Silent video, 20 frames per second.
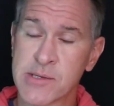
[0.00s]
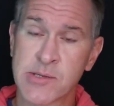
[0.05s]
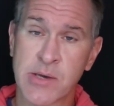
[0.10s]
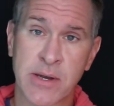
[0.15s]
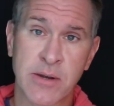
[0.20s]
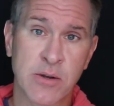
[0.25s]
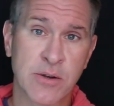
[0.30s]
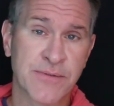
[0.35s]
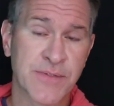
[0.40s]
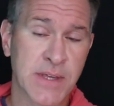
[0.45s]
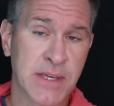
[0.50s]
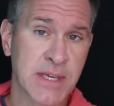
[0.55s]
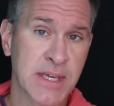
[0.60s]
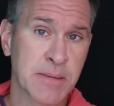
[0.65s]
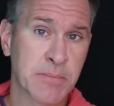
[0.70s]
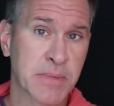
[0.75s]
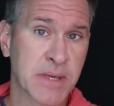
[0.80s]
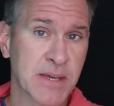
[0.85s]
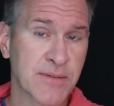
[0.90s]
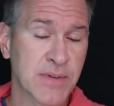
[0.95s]
So I don't know if they
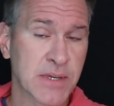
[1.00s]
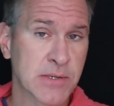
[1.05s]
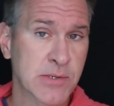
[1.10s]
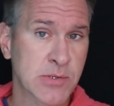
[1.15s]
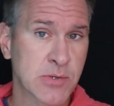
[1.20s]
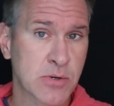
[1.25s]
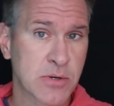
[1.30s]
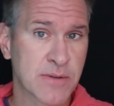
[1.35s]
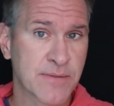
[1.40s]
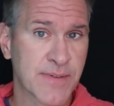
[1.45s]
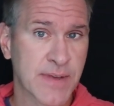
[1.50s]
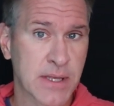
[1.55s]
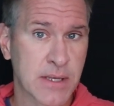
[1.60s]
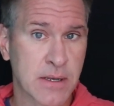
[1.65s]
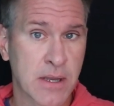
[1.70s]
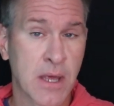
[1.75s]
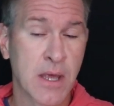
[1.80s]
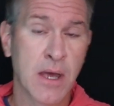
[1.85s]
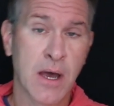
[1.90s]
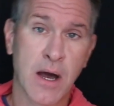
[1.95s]
keep giving sort of
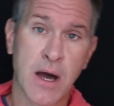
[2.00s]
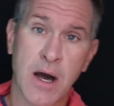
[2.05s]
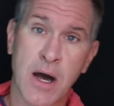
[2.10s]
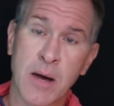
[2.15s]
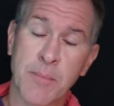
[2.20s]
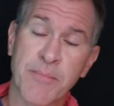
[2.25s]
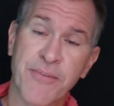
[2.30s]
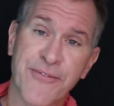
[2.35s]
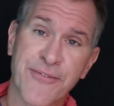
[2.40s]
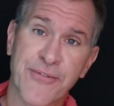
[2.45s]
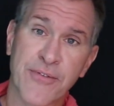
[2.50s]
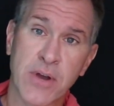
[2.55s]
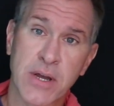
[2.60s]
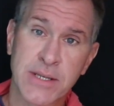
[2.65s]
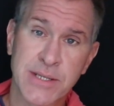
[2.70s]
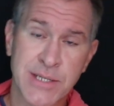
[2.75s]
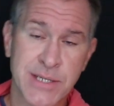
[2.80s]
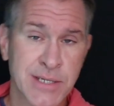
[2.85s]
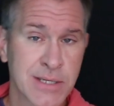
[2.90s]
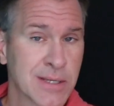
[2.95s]
an
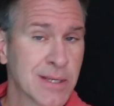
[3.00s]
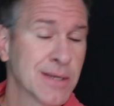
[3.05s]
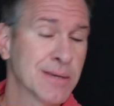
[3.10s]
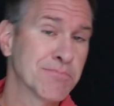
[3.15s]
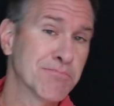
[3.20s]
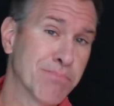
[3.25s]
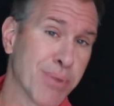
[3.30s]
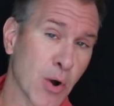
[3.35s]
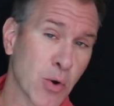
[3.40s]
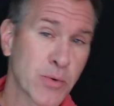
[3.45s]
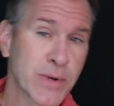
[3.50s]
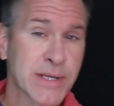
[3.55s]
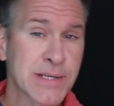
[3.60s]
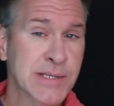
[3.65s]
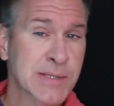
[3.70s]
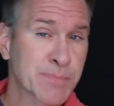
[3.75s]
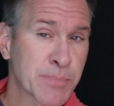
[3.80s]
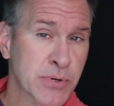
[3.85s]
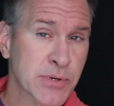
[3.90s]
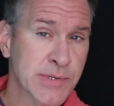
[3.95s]
upfront
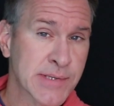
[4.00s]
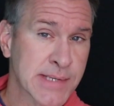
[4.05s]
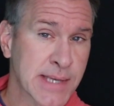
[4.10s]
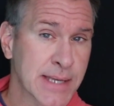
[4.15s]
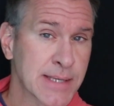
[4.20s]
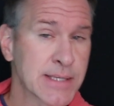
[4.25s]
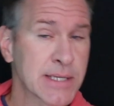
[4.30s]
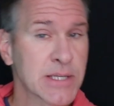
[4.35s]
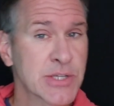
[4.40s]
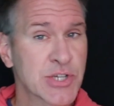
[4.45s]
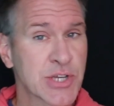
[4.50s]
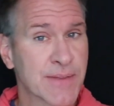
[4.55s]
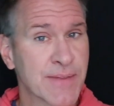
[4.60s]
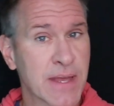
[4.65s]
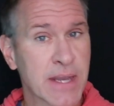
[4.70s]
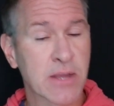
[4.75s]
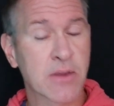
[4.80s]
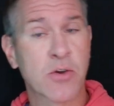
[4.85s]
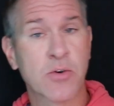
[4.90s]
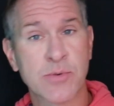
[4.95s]
bonus percentage and
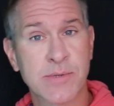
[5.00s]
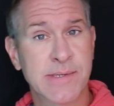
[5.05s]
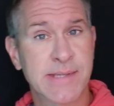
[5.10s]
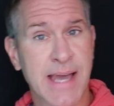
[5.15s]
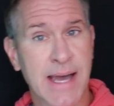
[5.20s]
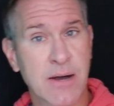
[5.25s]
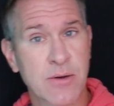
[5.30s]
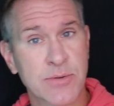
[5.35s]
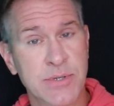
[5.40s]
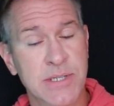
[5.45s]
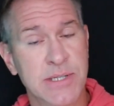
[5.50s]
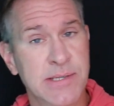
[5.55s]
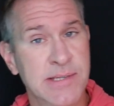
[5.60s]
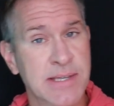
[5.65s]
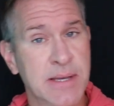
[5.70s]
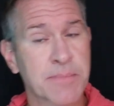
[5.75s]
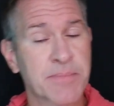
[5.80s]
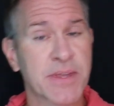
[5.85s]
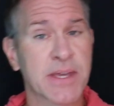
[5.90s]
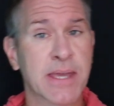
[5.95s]
then it goes down to
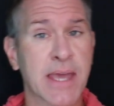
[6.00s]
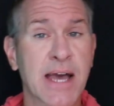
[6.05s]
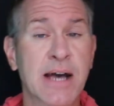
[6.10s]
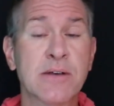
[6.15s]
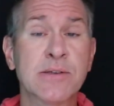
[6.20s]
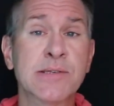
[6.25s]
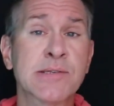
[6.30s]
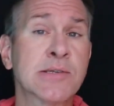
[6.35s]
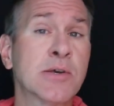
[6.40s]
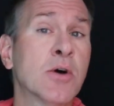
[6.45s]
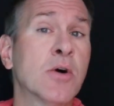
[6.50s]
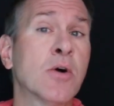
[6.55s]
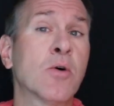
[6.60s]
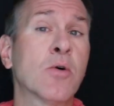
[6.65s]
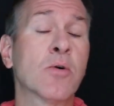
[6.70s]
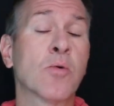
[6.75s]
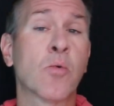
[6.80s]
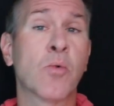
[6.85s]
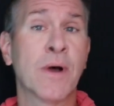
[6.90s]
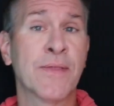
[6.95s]
something else
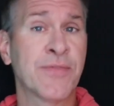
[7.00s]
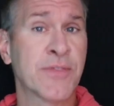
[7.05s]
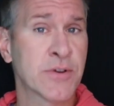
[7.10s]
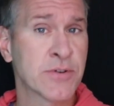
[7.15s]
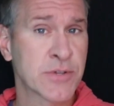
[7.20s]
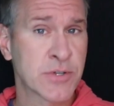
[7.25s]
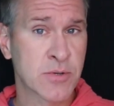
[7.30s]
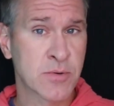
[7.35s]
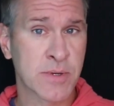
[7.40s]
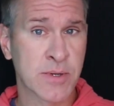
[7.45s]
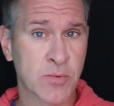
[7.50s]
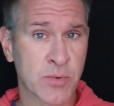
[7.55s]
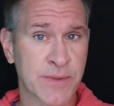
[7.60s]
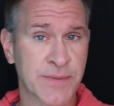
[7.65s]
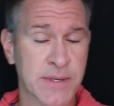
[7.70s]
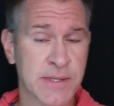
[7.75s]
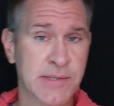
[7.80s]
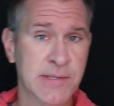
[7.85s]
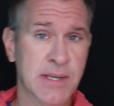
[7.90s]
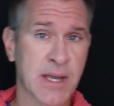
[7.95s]
or what they're doing with
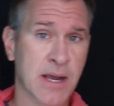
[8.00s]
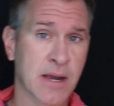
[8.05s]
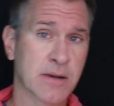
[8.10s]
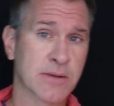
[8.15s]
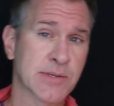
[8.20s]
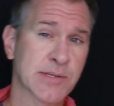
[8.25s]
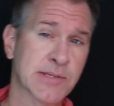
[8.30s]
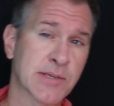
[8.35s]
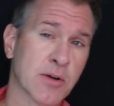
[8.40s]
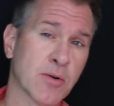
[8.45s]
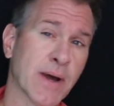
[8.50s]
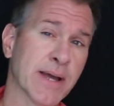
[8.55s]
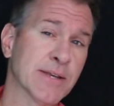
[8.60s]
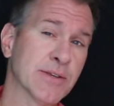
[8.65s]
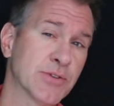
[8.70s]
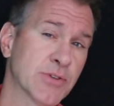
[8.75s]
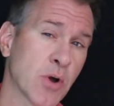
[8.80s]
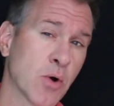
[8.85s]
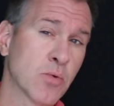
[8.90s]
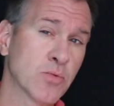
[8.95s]
this card. So I
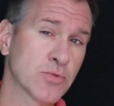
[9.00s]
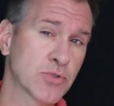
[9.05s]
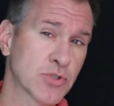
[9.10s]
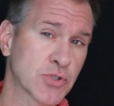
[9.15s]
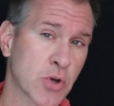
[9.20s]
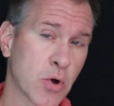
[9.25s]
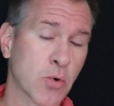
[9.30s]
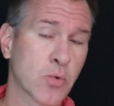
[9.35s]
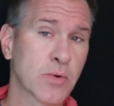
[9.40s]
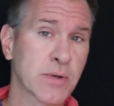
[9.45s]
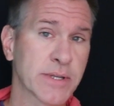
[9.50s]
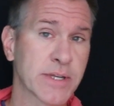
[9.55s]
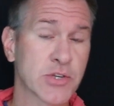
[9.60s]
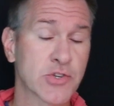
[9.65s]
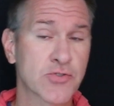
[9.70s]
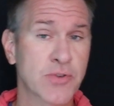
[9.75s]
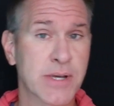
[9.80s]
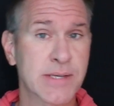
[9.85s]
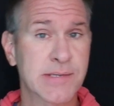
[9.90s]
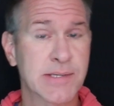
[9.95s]
don't totally
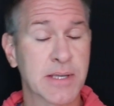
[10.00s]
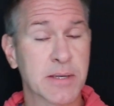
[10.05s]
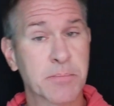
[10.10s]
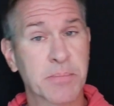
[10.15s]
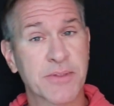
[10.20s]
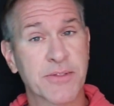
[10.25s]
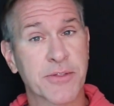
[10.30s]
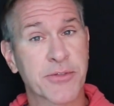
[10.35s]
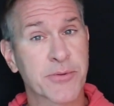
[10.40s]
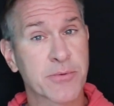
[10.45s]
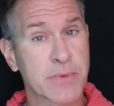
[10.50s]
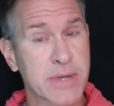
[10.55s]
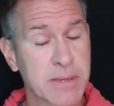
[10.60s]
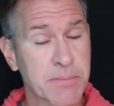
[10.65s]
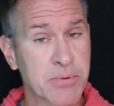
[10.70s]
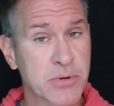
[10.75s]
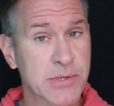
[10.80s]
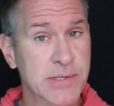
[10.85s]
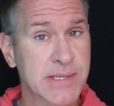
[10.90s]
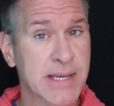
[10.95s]
trust it, but the
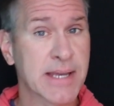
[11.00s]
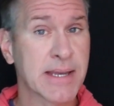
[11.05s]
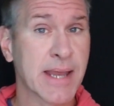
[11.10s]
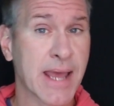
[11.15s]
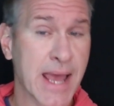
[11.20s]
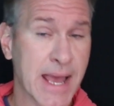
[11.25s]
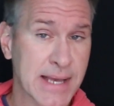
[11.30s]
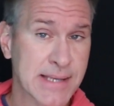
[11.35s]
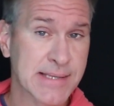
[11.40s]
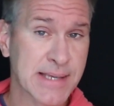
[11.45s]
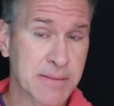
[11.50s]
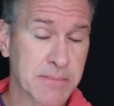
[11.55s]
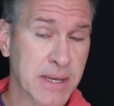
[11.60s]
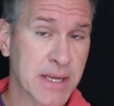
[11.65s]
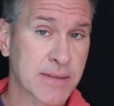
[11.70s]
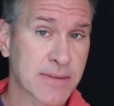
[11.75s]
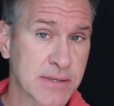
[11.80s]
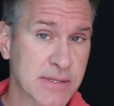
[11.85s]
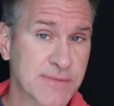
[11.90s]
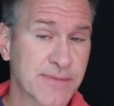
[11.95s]
3% as I
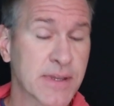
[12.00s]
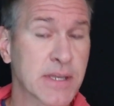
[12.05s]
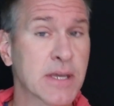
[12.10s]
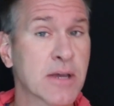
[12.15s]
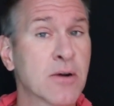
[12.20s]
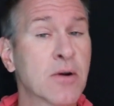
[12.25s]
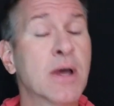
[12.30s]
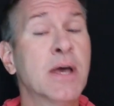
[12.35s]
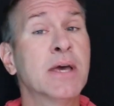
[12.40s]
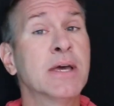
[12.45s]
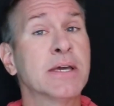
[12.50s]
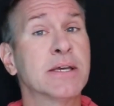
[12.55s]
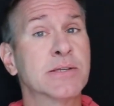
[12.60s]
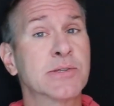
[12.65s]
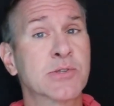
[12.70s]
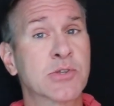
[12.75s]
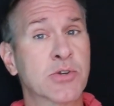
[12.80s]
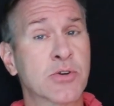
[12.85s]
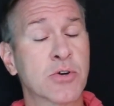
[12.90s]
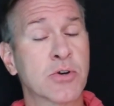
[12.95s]
make this video
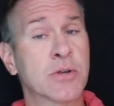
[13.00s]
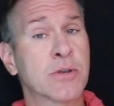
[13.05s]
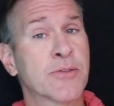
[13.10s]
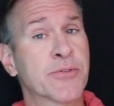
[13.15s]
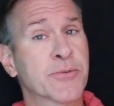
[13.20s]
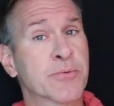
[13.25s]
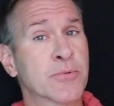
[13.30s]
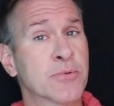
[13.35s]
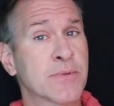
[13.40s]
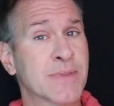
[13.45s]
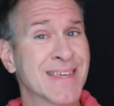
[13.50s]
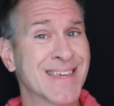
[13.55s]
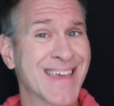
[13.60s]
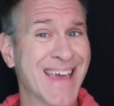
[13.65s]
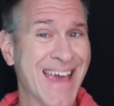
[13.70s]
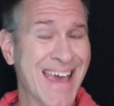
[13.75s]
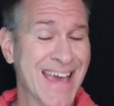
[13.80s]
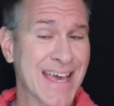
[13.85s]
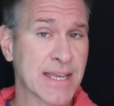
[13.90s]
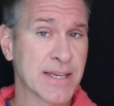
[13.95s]
is good through
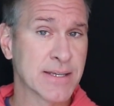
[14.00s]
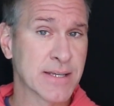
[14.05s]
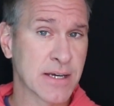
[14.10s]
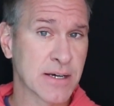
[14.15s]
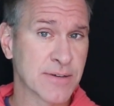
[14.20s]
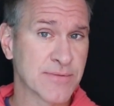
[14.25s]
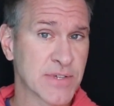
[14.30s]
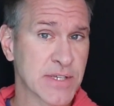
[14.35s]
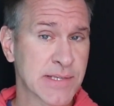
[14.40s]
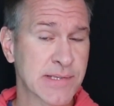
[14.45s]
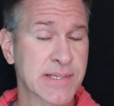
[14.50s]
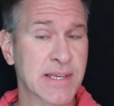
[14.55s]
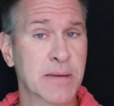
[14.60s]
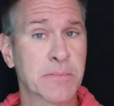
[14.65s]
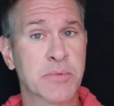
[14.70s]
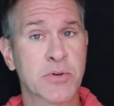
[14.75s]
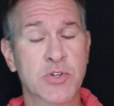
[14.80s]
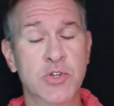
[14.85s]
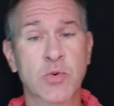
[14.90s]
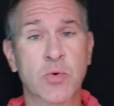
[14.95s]
the end of
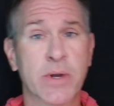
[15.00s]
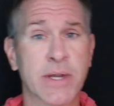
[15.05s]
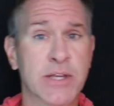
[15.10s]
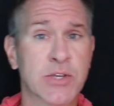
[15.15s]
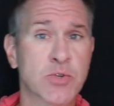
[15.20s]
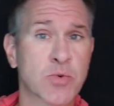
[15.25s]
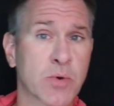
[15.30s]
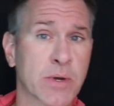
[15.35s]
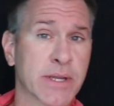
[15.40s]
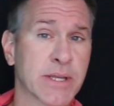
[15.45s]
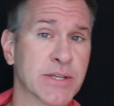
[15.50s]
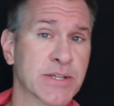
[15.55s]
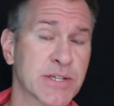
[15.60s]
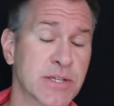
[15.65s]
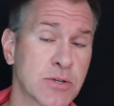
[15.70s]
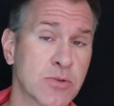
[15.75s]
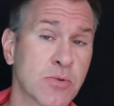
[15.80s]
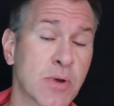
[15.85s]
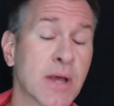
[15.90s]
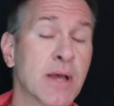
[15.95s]
December
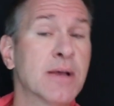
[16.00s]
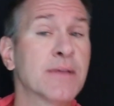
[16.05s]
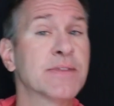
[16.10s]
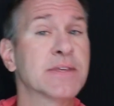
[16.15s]
2022.